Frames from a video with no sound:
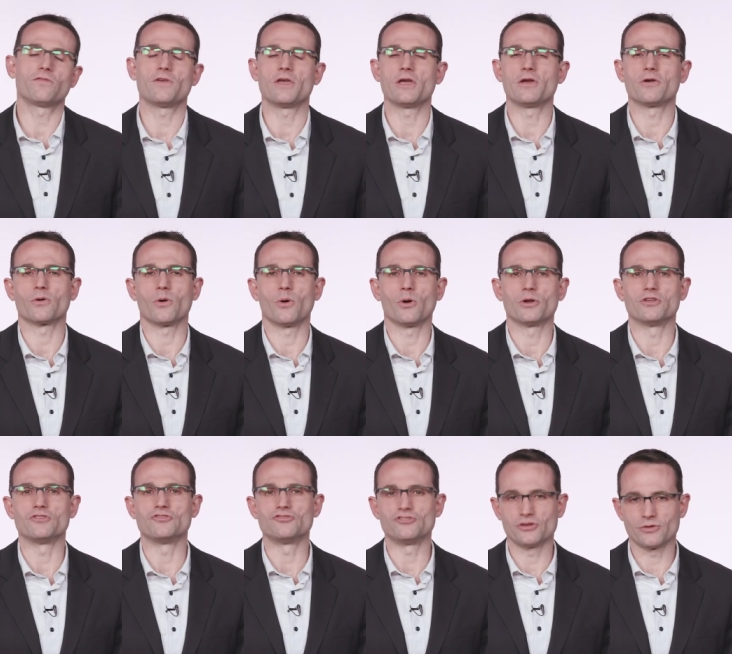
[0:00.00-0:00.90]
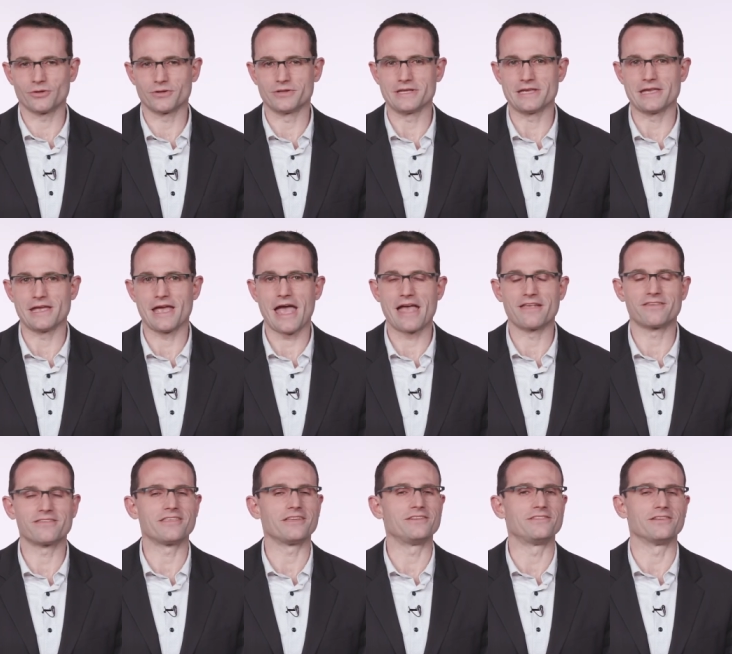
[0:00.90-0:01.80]
finger on agility
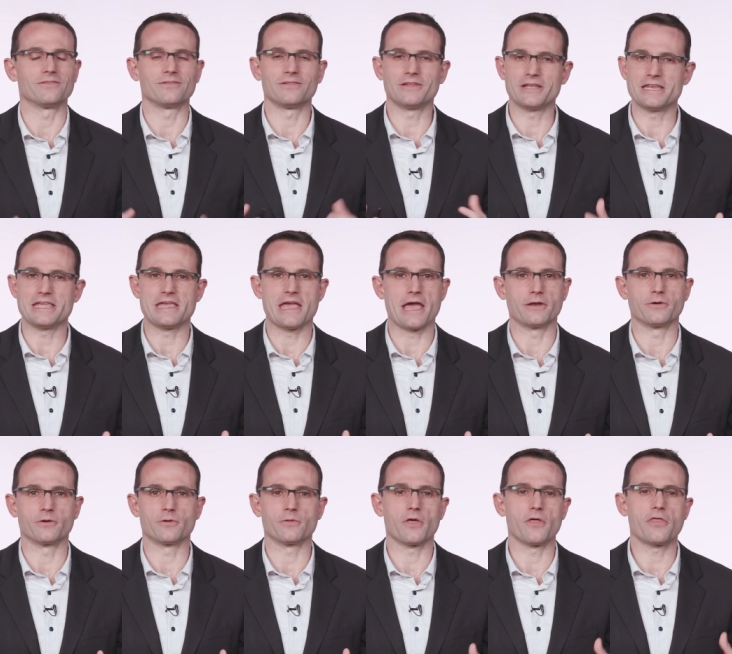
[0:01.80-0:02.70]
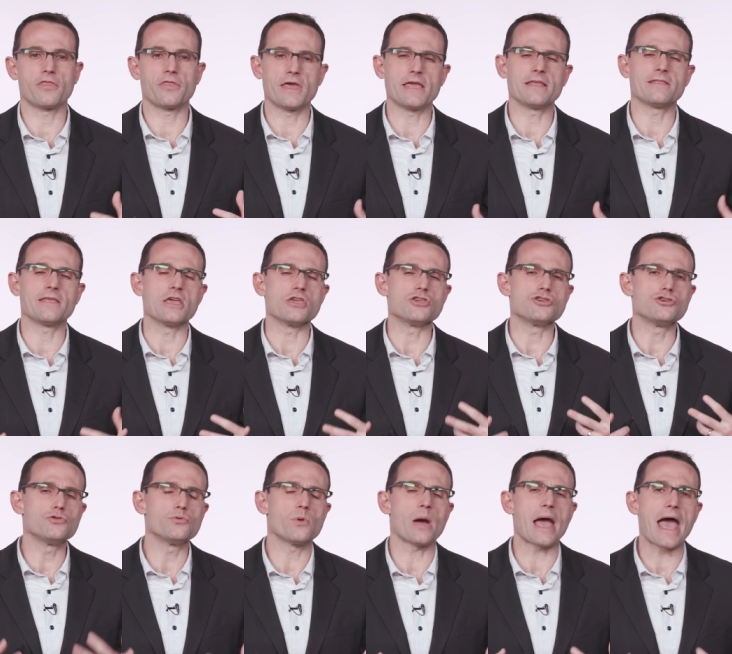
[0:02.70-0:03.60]
as the delineator, the thing that
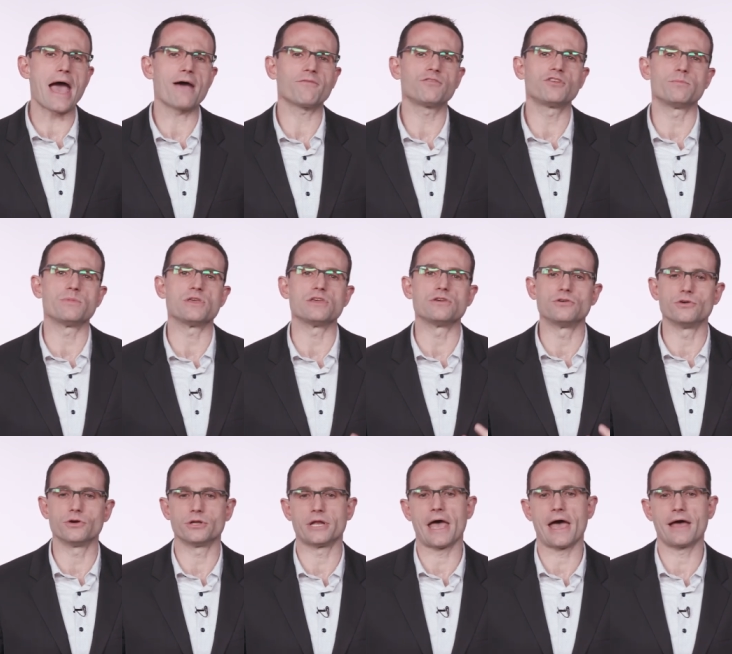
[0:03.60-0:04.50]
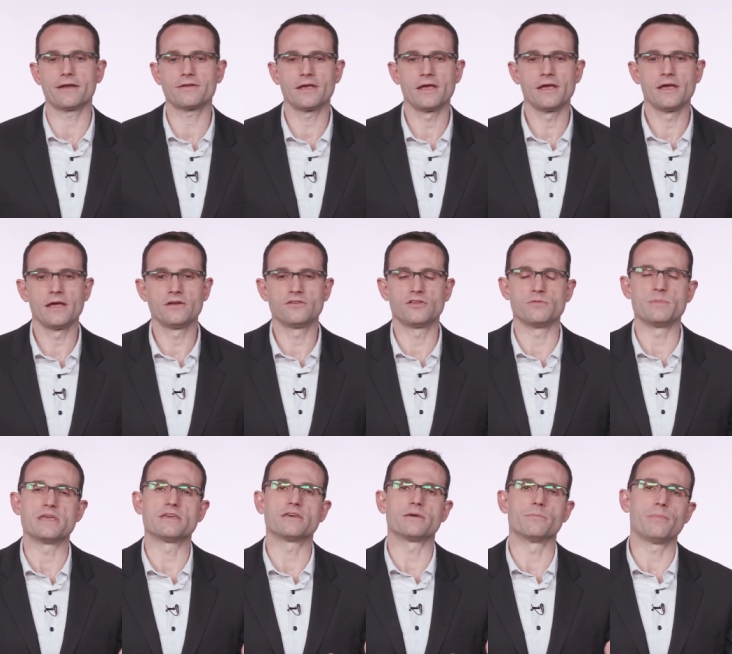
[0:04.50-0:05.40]
you have to be good at to
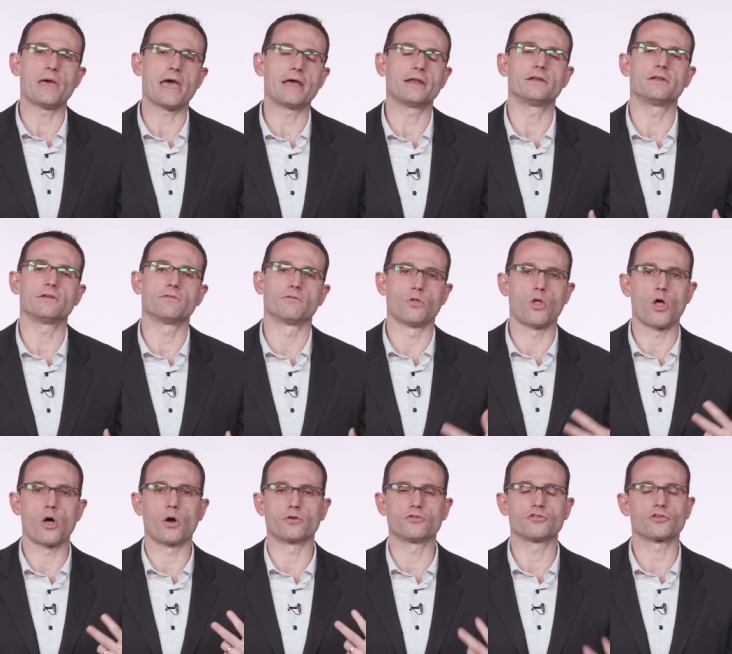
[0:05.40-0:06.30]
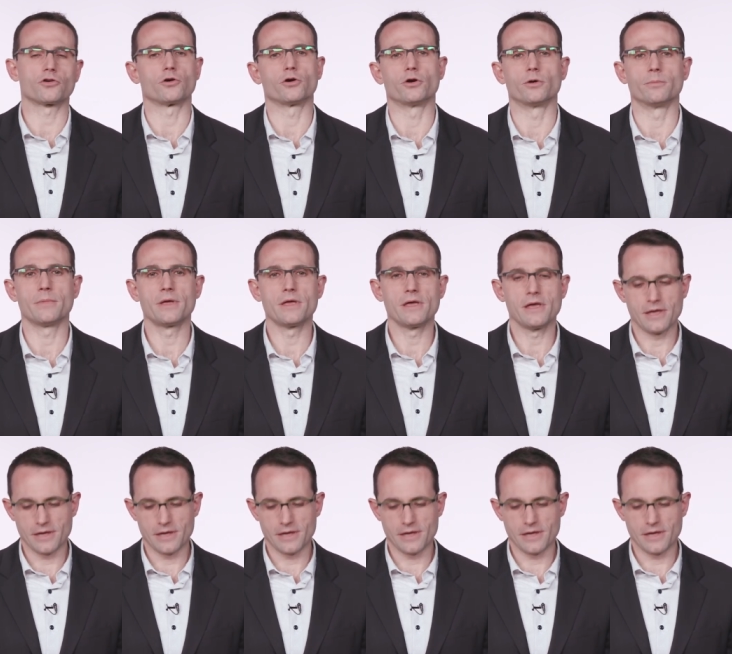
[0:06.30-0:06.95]
be competitive long term.